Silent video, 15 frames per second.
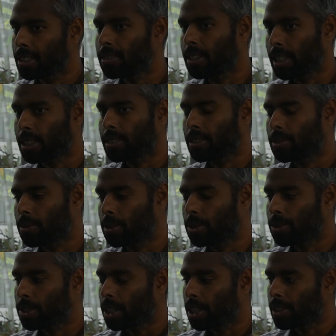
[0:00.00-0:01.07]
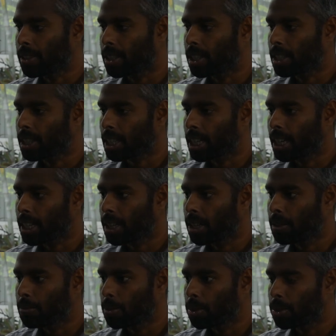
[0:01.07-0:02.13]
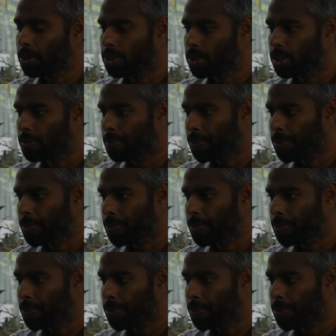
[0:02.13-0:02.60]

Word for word: like this was uh, in the curriculum, was,